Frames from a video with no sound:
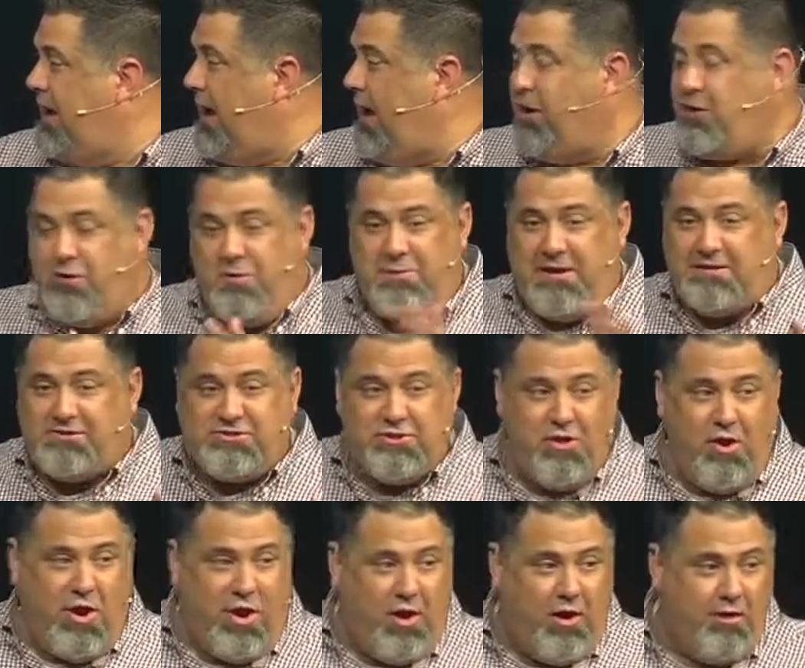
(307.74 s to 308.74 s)
I don't know about
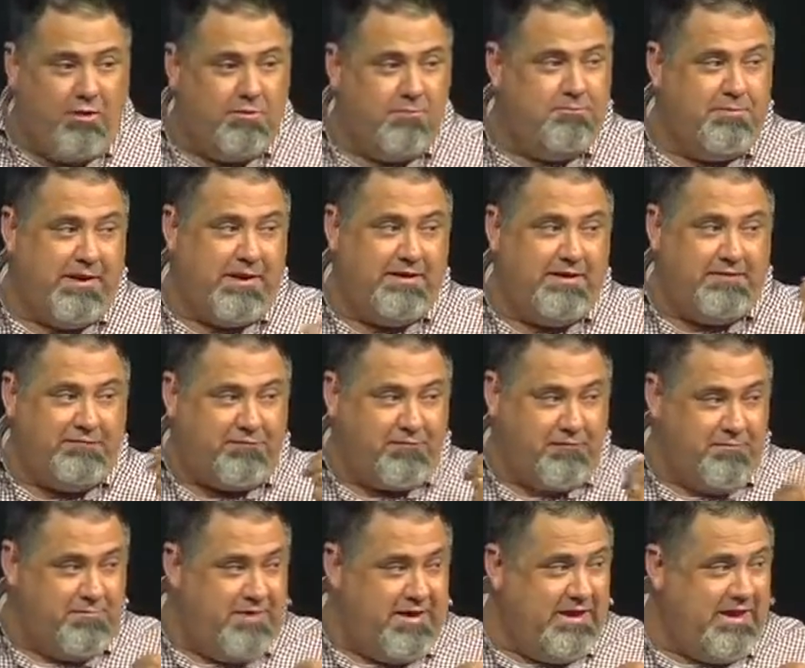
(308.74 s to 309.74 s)
y'all, but
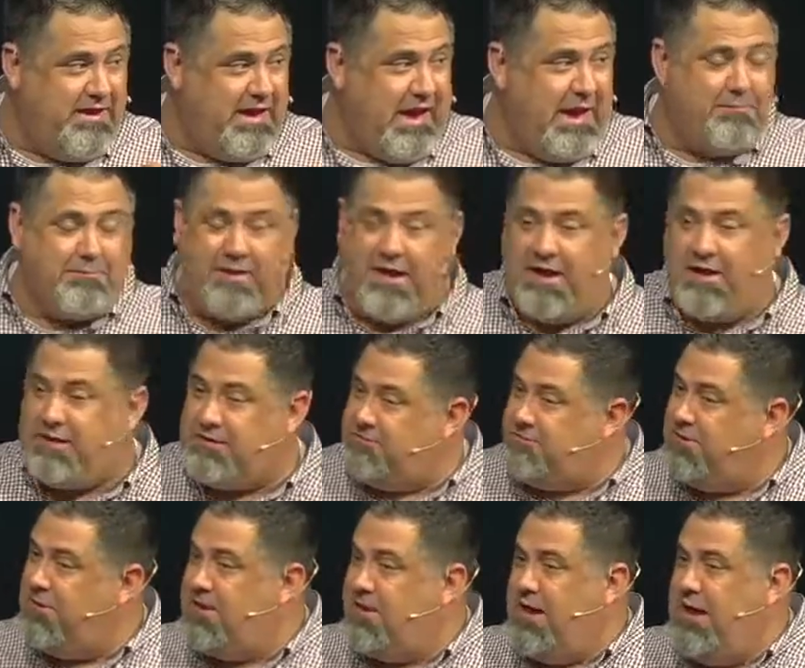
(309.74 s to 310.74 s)
for me, I'm like,
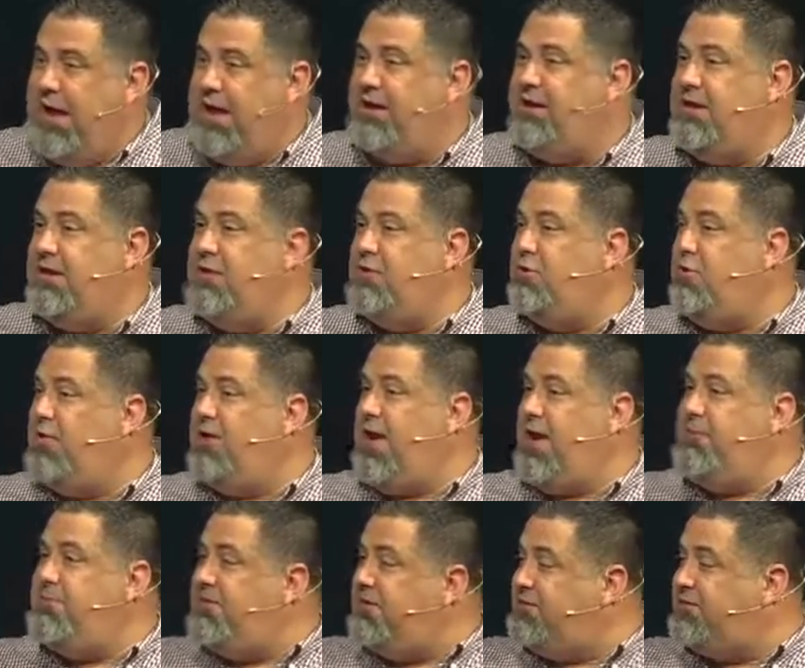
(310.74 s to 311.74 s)
and you know, and
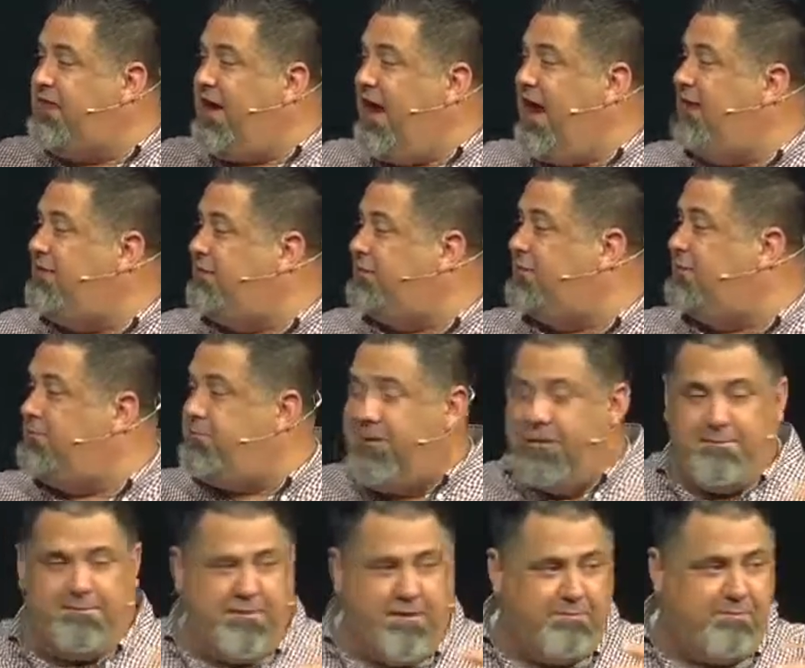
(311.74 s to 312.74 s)
I'm this guy that some
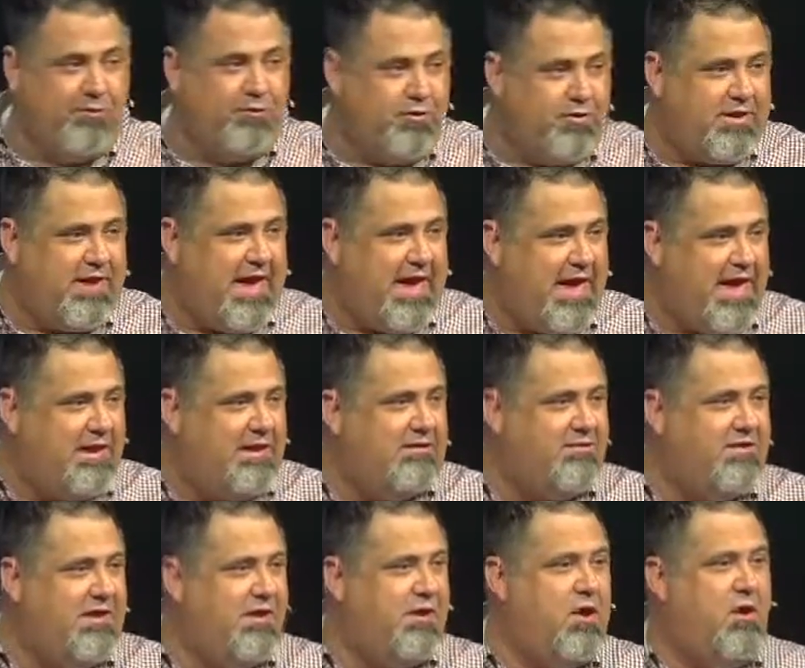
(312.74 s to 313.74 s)
people look at
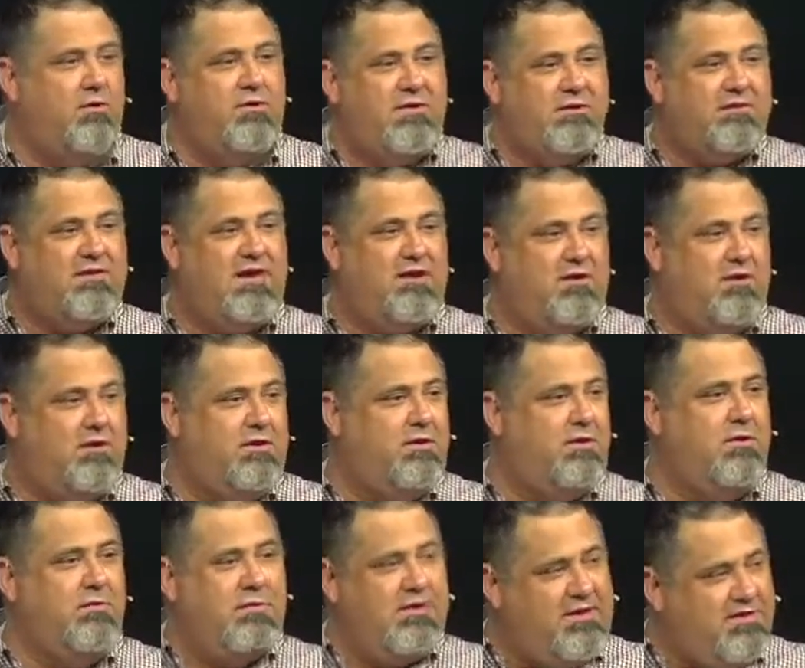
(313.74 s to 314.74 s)
and think, oh, he's got it,
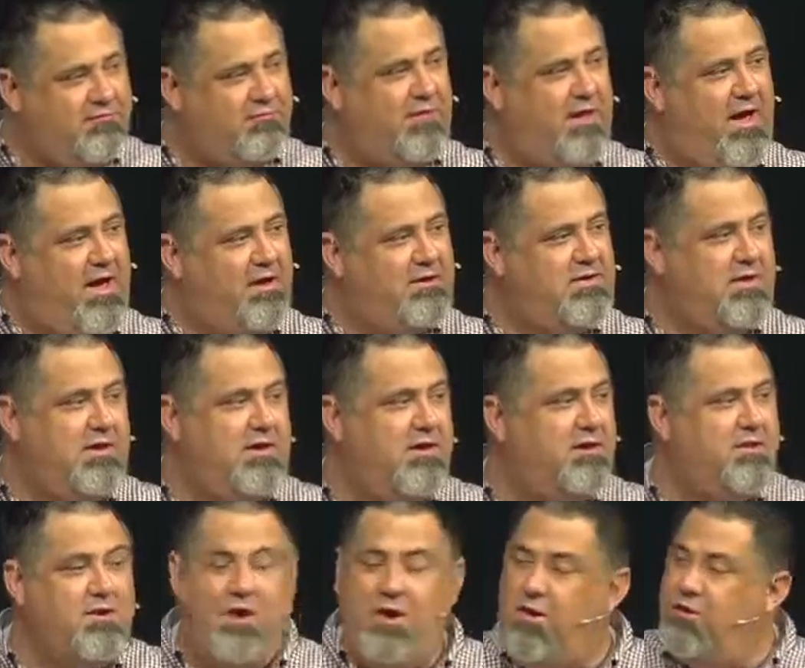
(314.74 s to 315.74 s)
you know, he's fine.
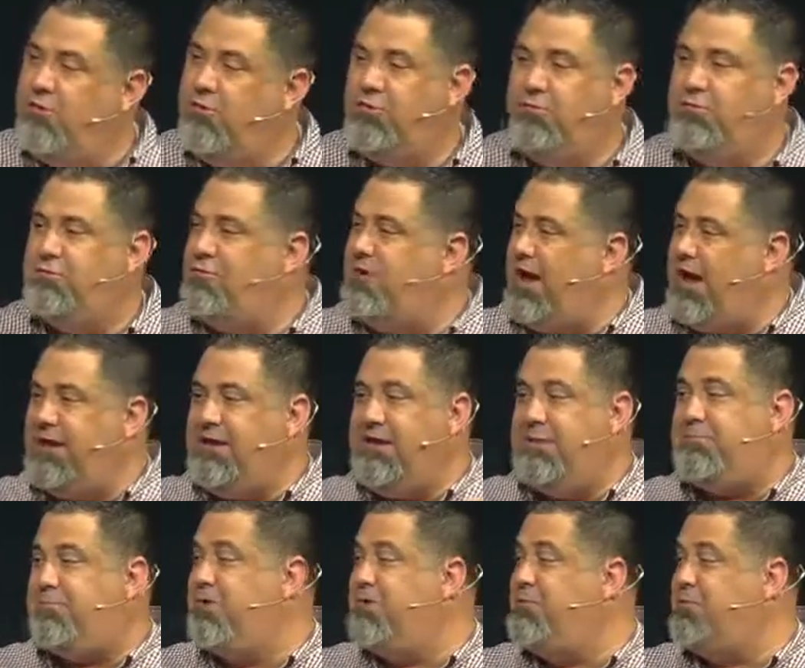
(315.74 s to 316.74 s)
No, I can
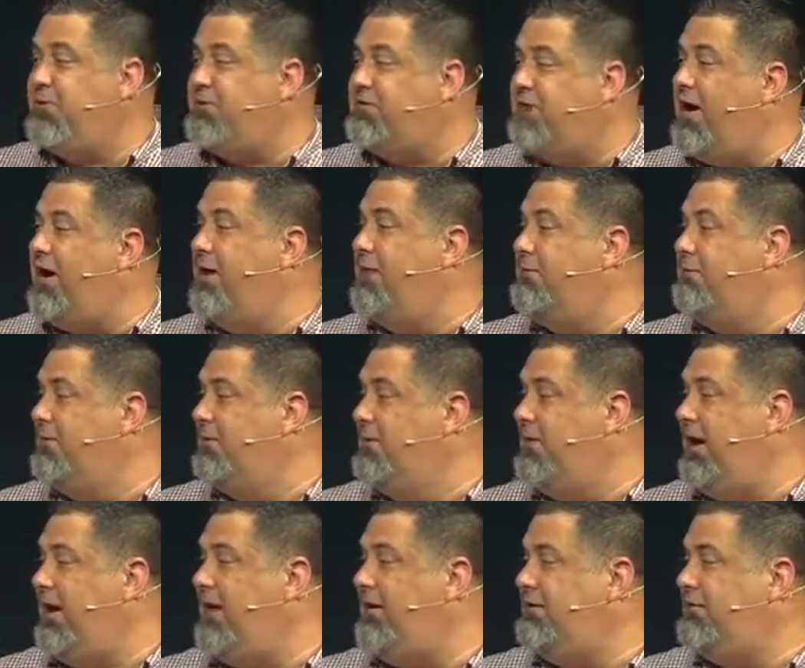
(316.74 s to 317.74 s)
get pretty worked up.
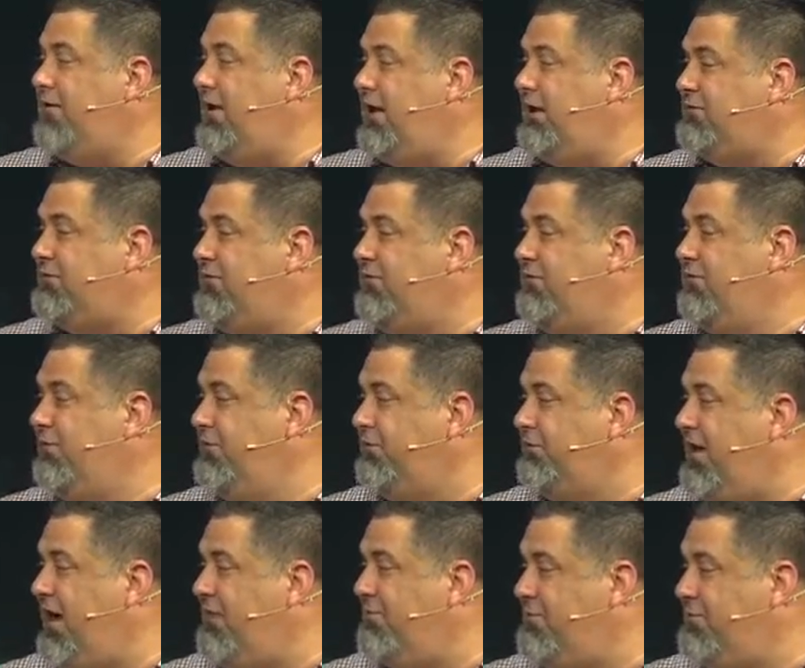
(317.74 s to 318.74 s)
Ask, ask a few of the
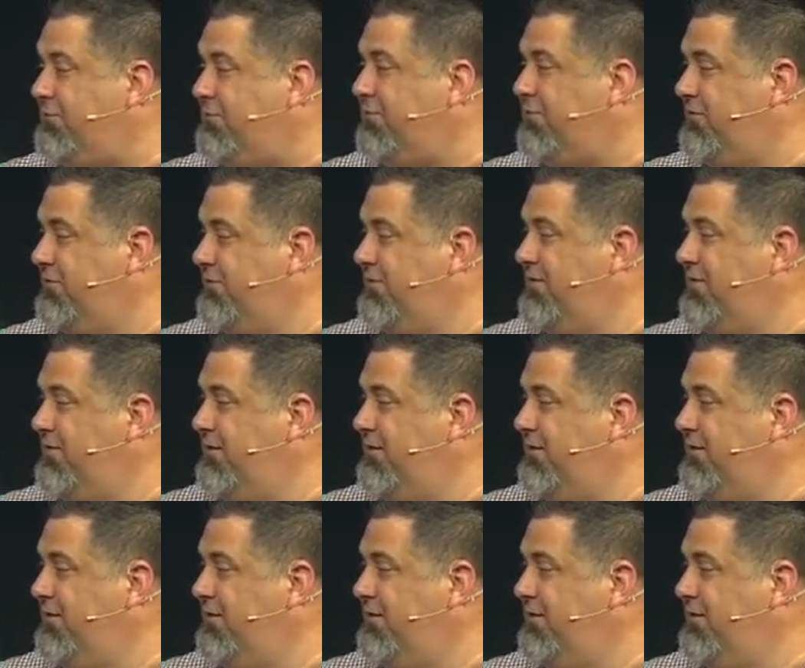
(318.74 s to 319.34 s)
staff members.